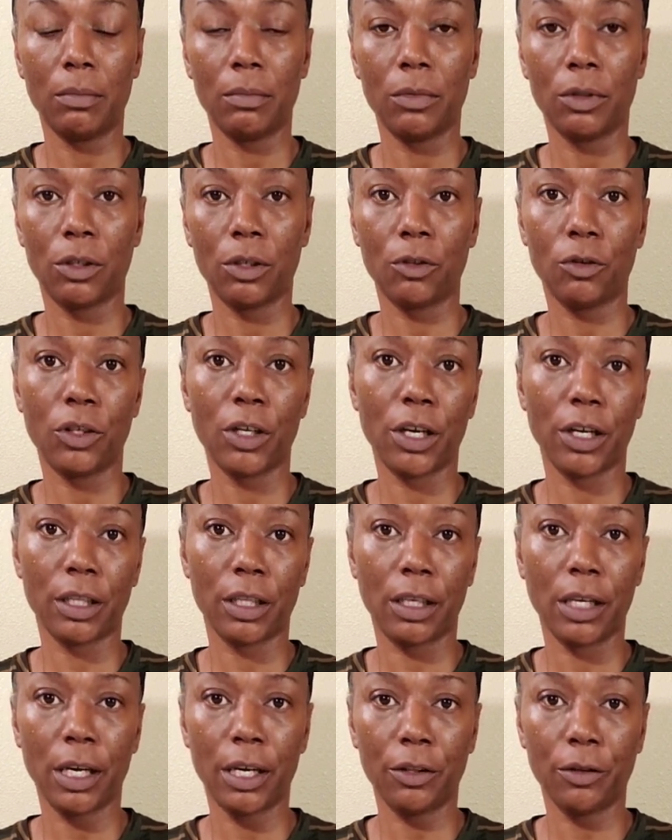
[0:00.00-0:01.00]
So tuck
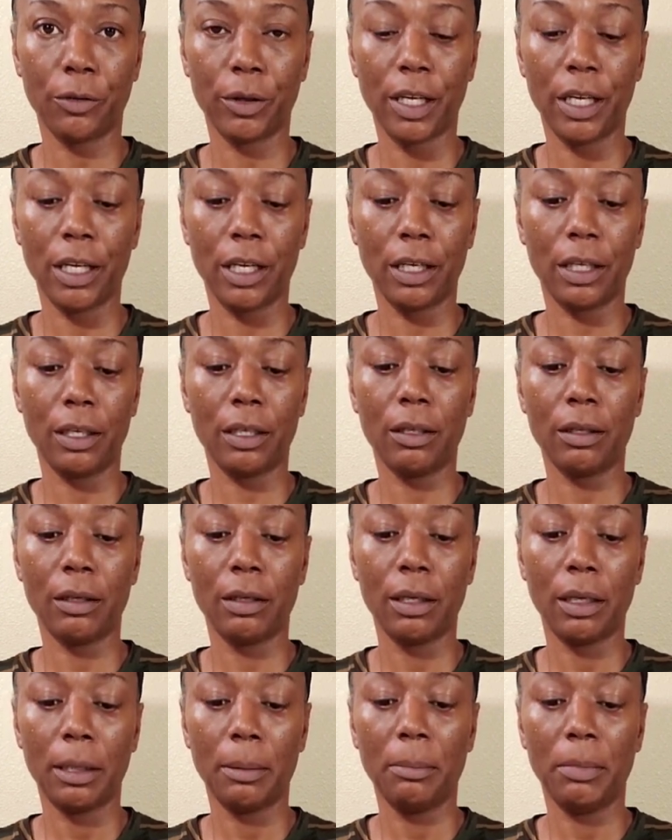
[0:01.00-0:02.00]
the other end,
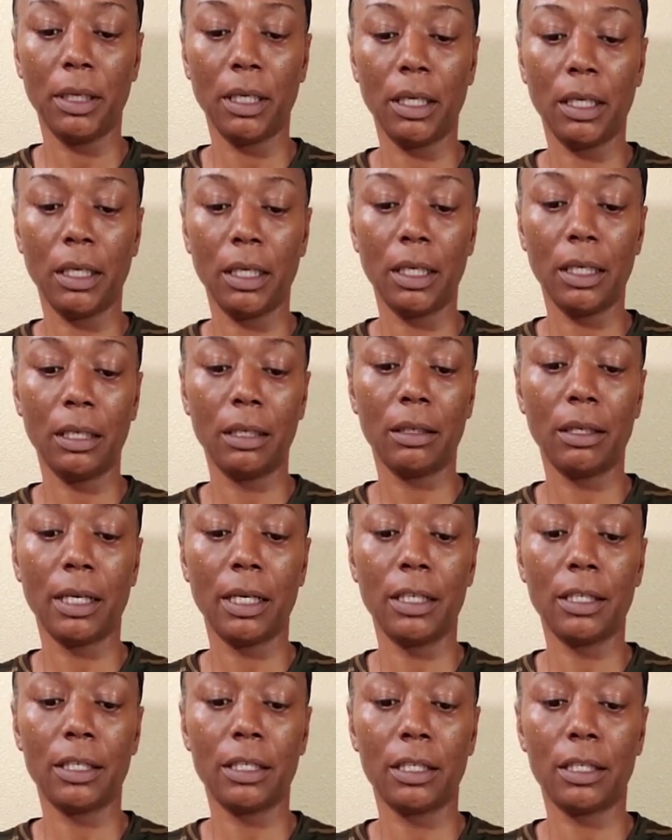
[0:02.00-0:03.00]
pin it,
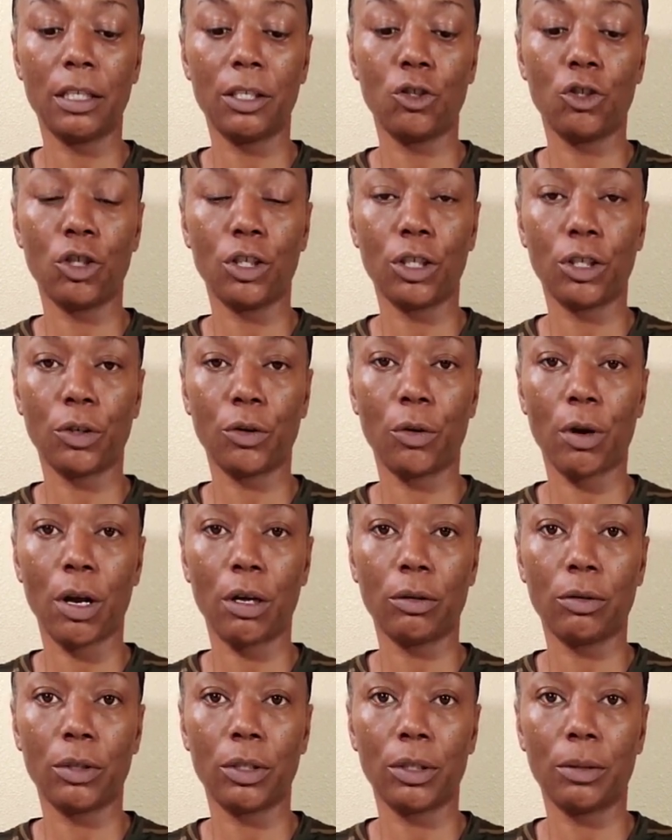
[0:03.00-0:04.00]
and stitch it
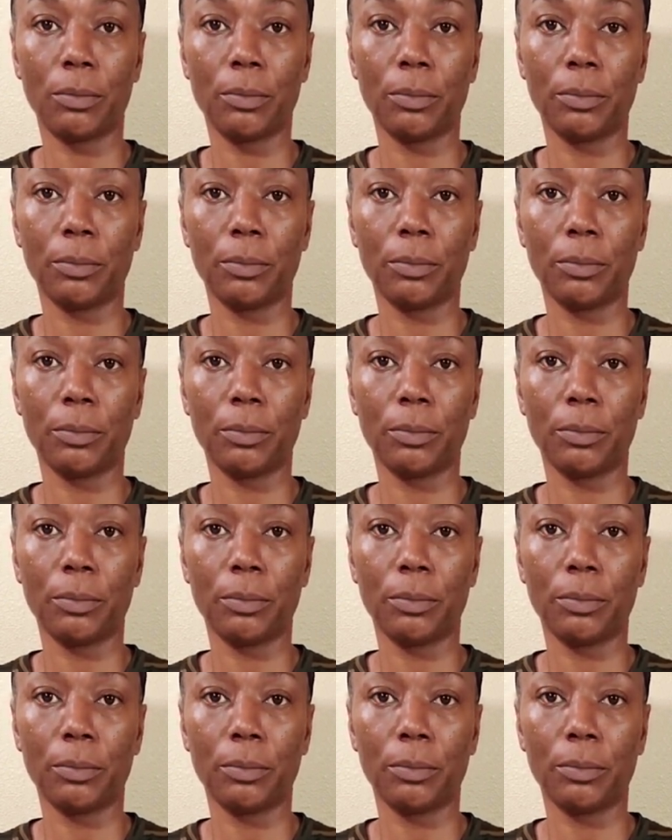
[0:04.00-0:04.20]
across.